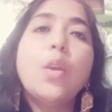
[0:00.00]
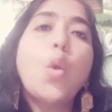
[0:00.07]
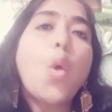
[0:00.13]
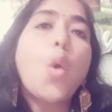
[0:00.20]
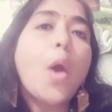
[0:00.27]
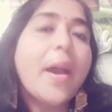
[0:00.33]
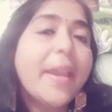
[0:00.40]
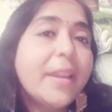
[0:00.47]

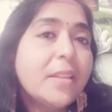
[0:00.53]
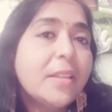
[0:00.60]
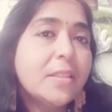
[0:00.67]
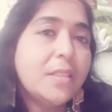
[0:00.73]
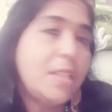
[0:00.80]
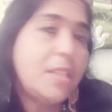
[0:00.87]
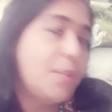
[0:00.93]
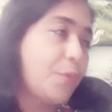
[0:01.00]
quite
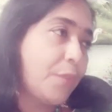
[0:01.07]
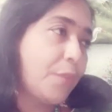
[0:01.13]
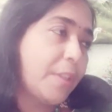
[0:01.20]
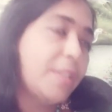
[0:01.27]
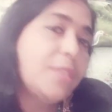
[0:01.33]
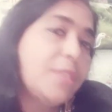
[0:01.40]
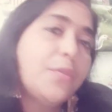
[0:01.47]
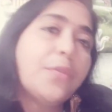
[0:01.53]

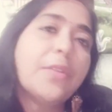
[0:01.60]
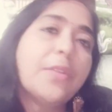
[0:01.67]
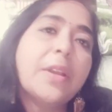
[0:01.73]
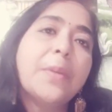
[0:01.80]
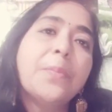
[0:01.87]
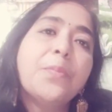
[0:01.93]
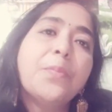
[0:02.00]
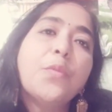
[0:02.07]
different
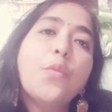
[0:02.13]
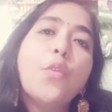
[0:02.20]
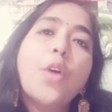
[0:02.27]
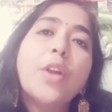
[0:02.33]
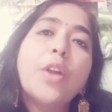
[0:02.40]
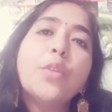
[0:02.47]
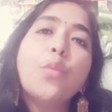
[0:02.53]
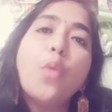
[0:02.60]
from
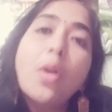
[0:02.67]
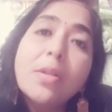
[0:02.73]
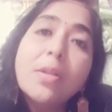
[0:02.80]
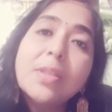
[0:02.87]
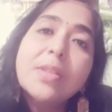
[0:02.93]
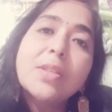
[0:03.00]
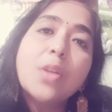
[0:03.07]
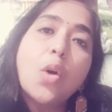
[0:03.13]
what
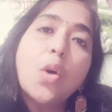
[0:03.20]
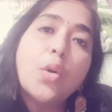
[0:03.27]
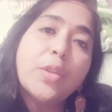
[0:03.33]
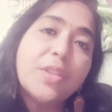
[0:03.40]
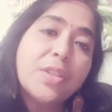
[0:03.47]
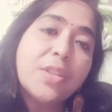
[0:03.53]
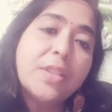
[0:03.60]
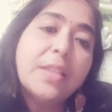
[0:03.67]
was
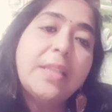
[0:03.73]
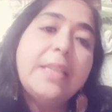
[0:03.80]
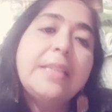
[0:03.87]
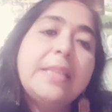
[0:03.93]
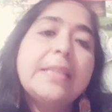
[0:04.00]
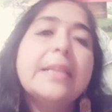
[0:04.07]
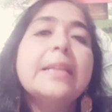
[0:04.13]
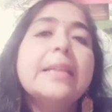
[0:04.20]
originally